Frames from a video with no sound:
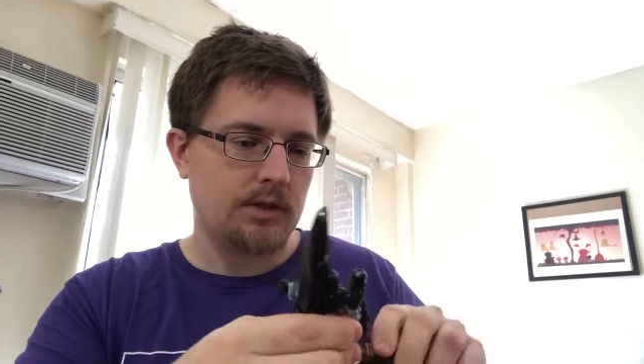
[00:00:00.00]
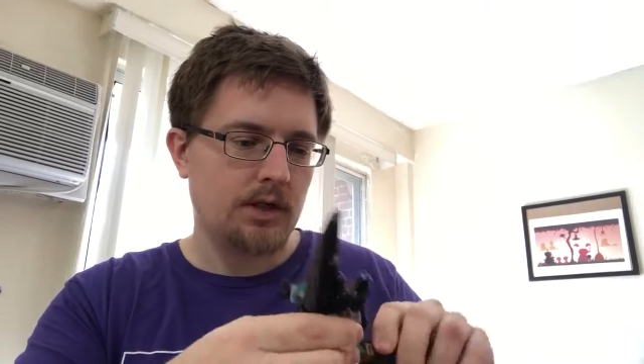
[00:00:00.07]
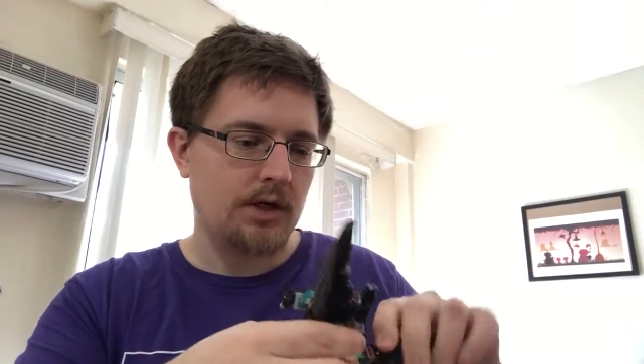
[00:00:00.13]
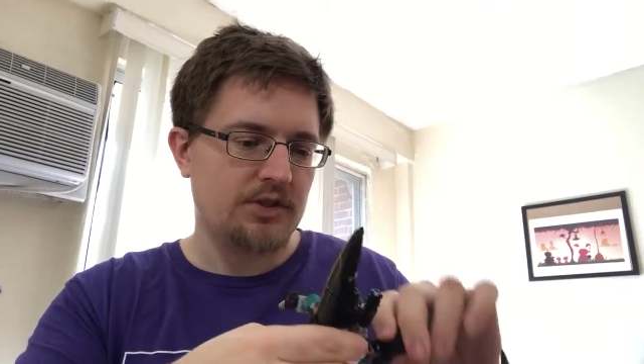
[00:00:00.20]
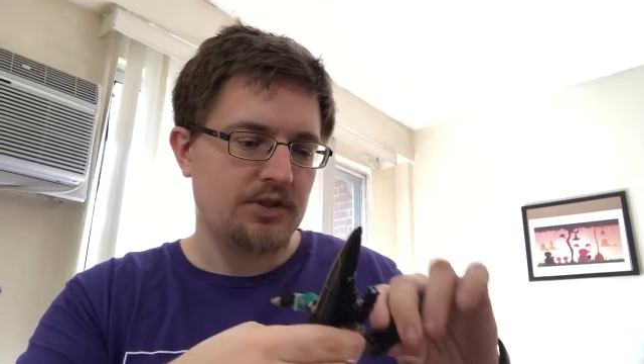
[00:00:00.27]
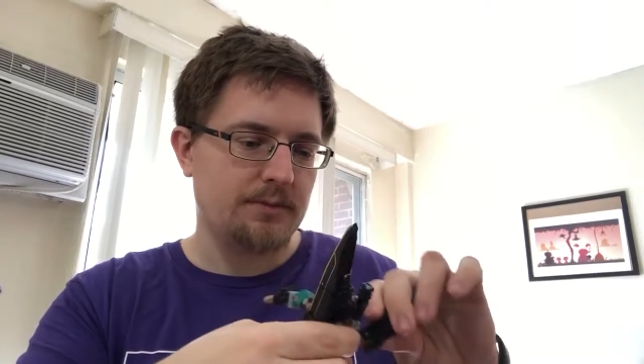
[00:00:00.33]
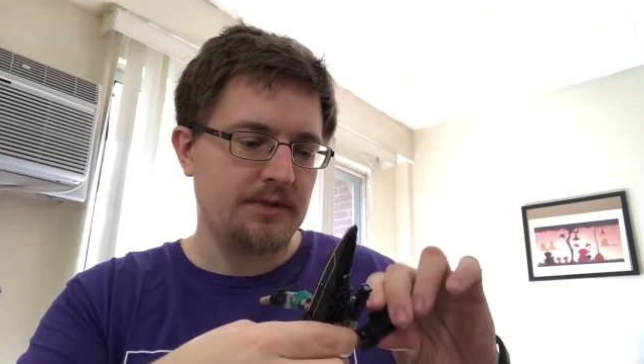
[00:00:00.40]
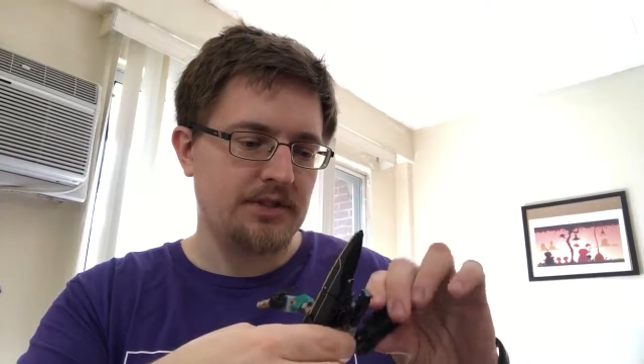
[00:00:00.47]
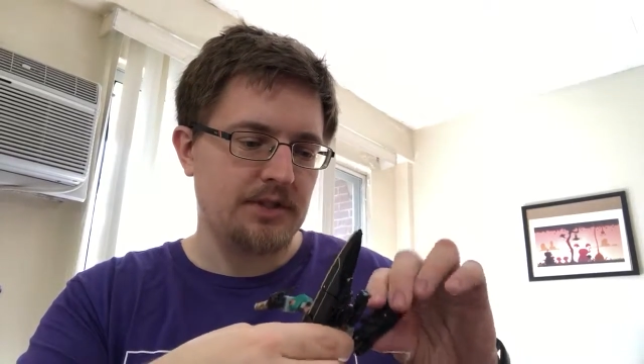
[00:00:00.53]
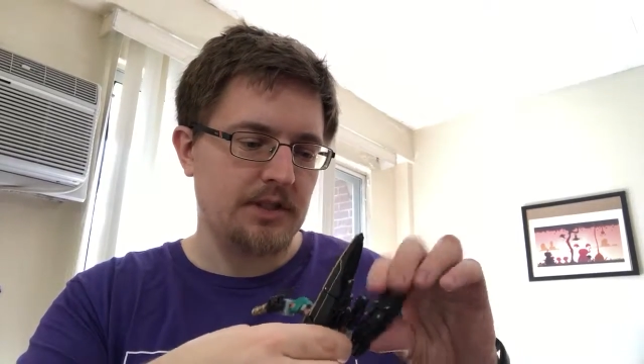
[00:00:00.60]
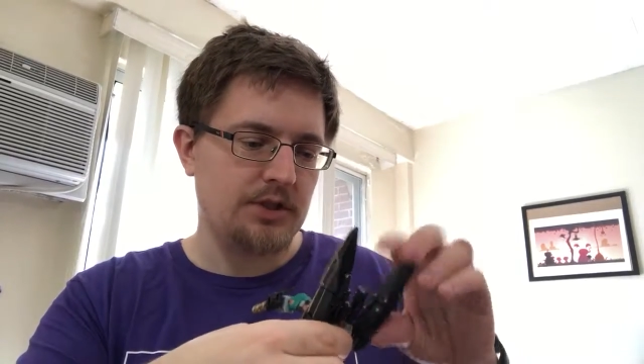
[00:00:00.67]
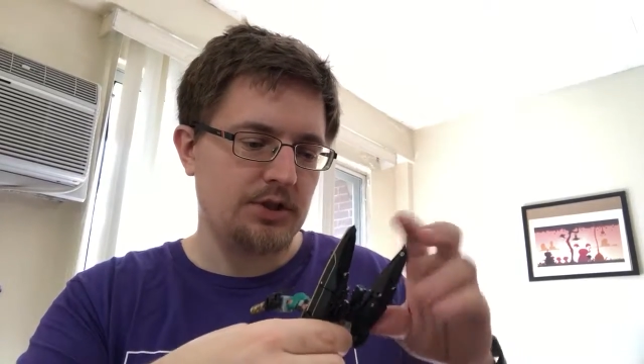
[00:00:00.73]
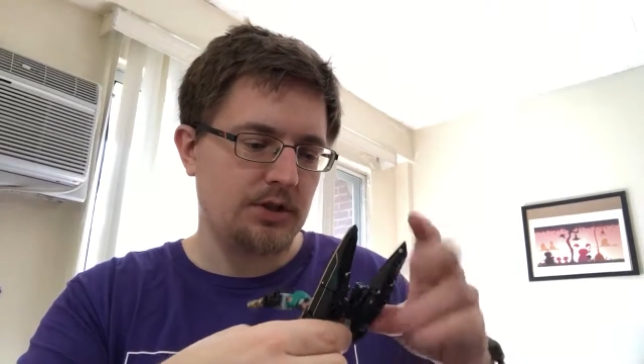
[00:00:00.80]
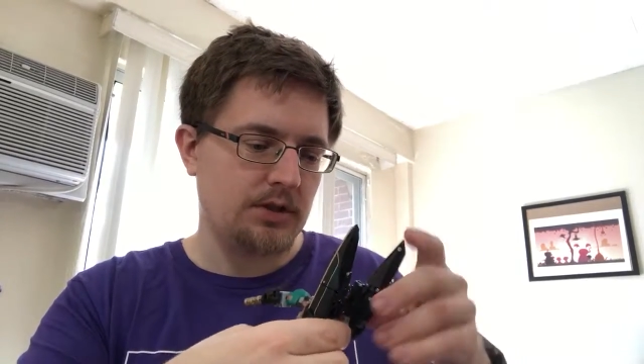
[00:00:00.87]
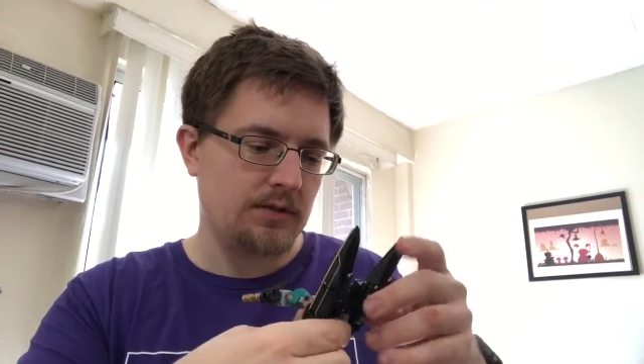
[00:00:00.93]

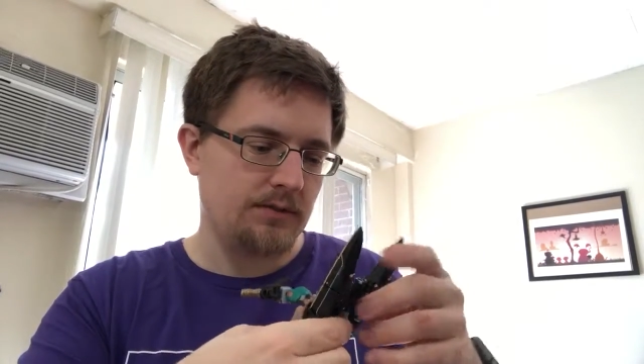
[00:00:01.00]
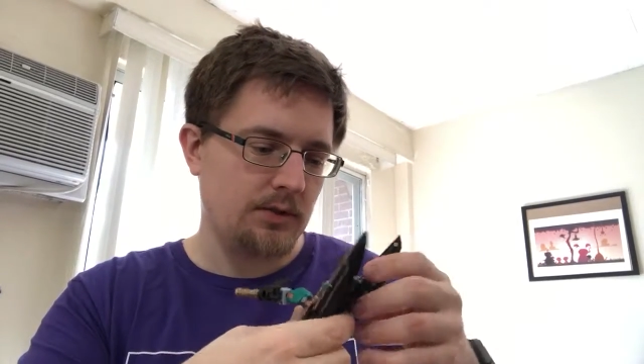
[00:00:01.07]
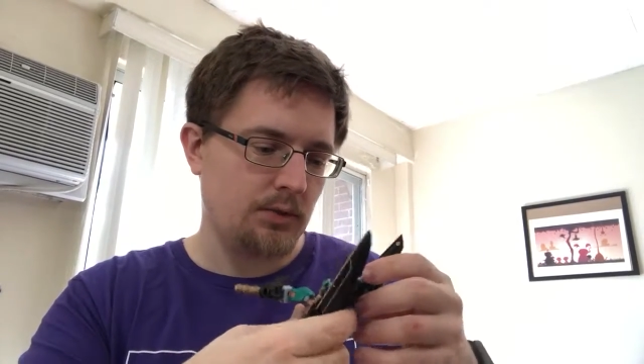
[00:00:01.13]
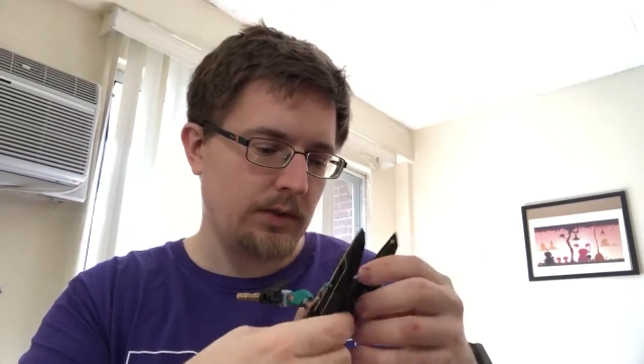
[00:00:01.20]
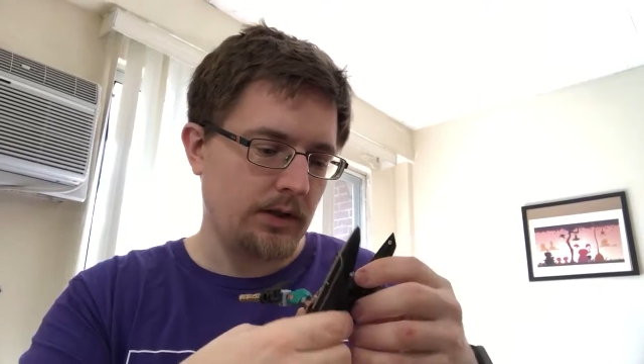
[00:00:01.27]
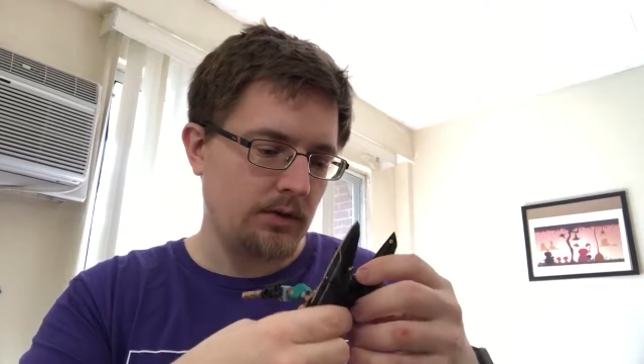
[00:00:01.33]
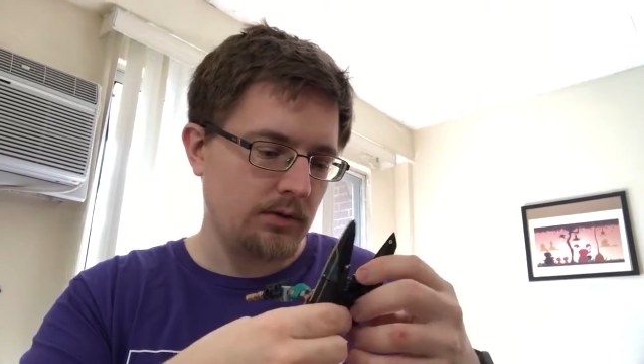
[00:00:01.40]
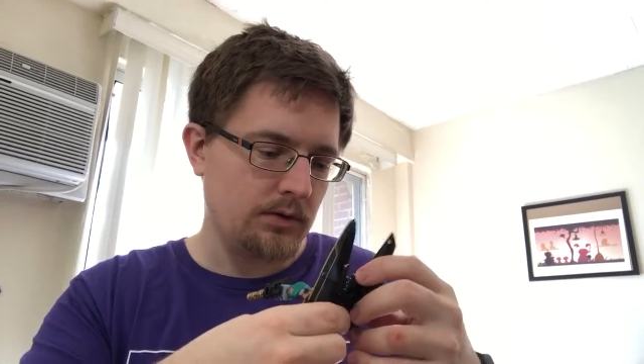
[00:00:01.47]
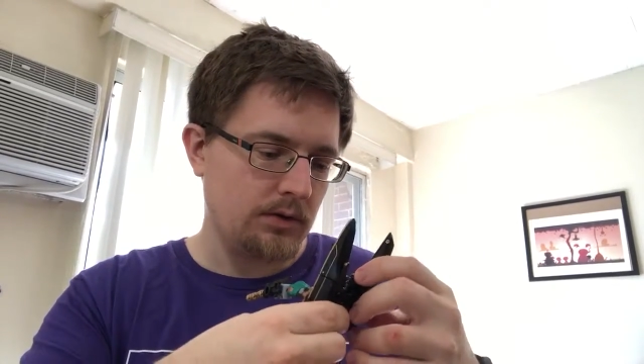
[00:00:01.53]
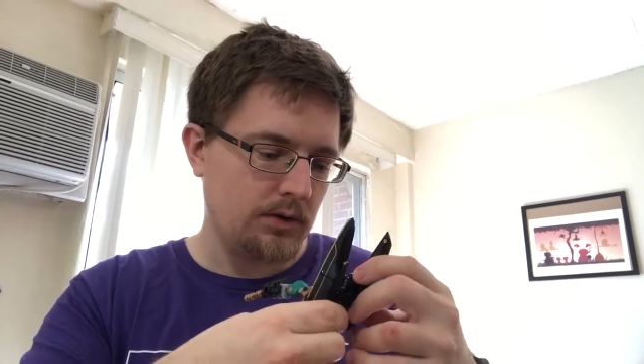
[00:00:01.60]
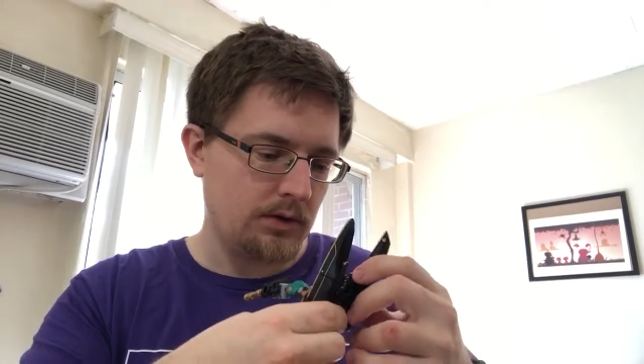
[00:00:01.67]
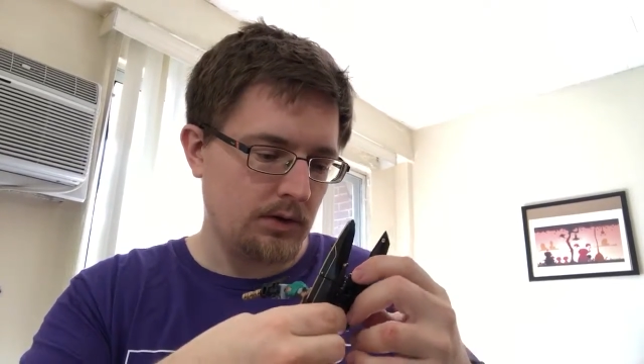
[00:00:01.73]
customization, if you will,